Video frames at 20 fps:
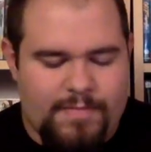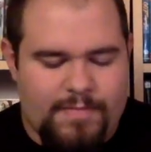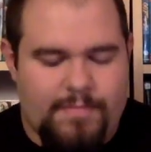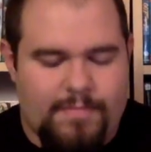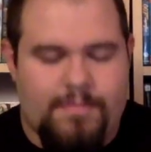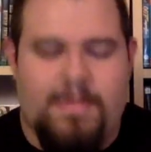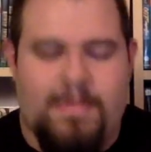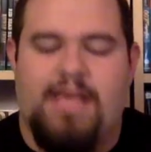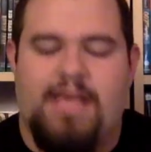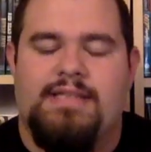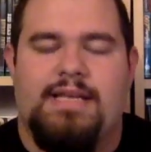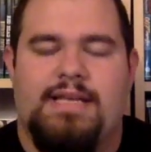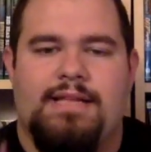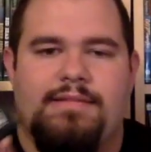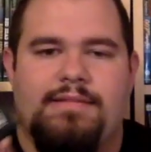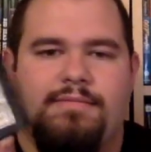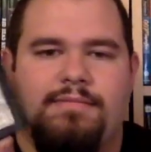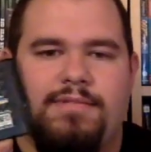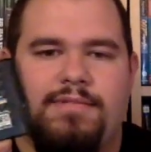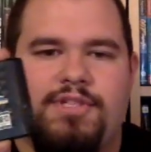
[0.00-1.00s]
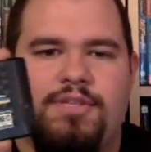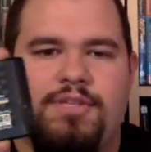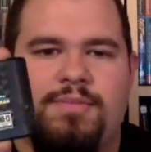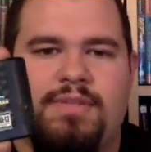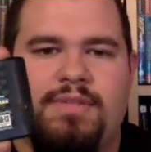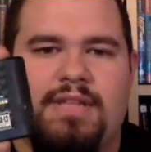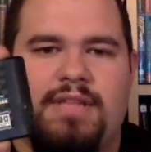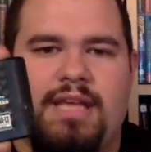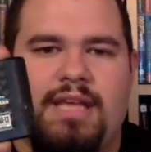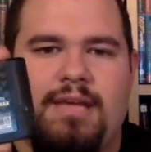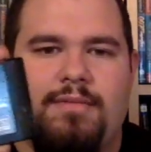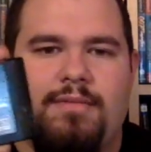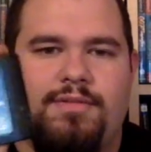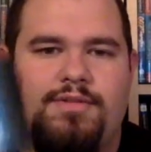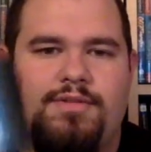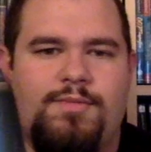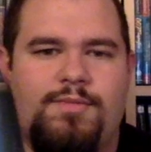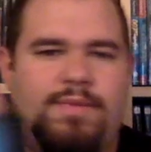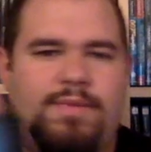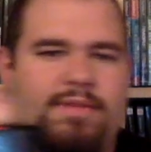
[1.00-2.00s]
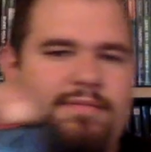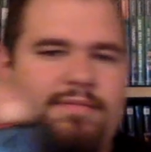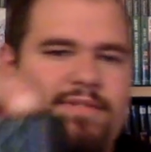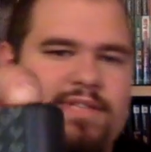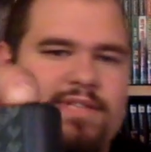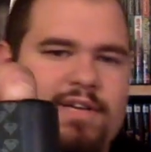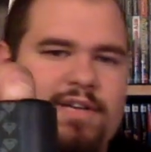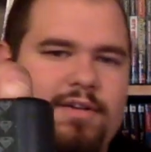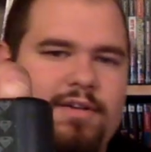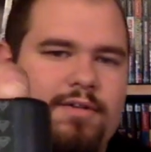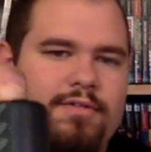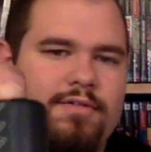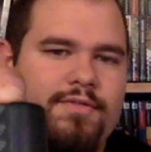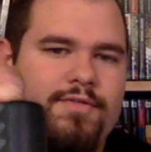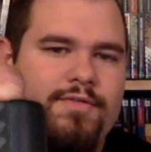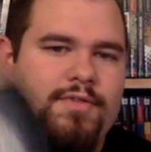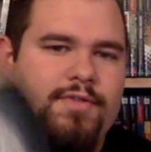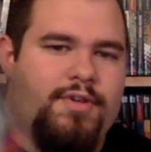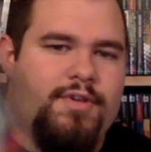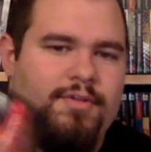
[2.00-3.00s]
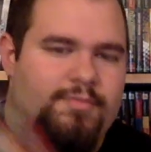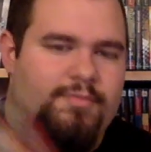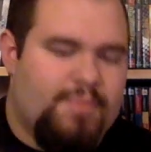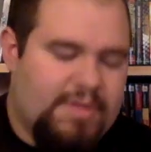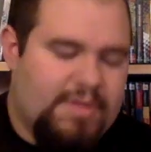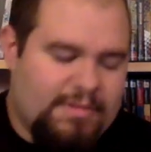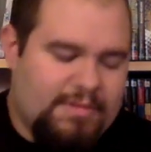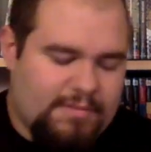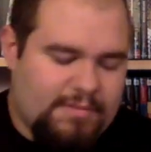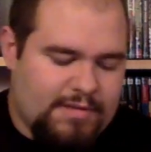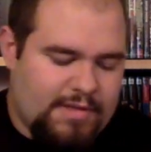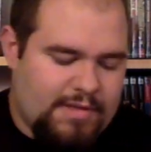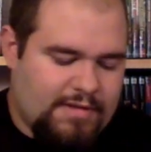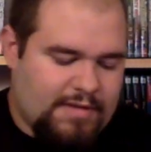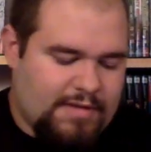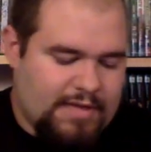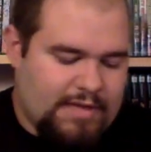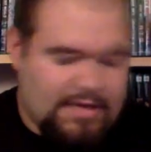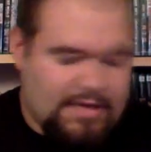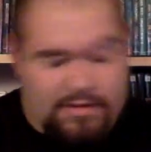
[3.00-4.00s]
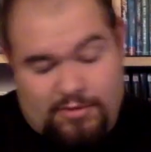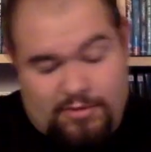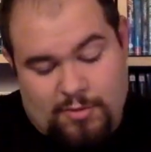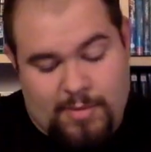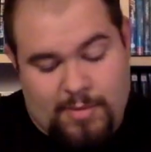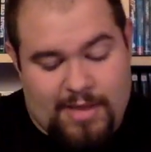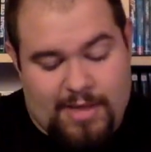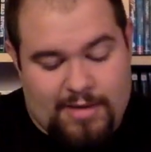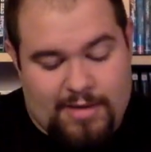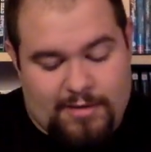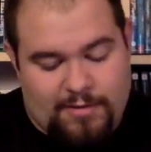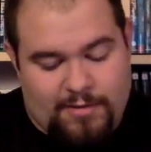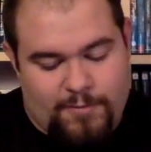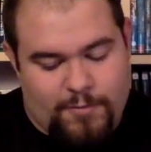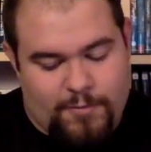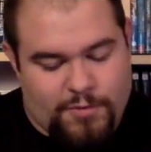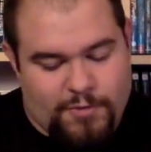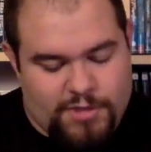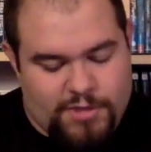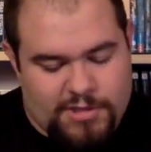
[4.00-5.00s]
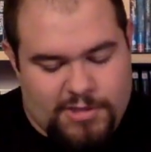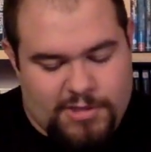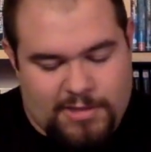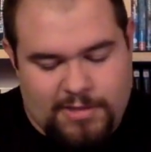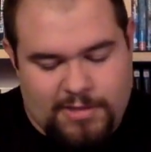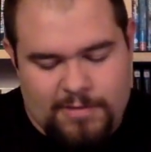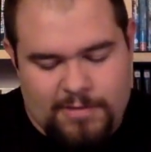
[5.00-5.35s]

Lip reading: It has that stupid sticker on the front, but nothing I can do about it, unfortunately.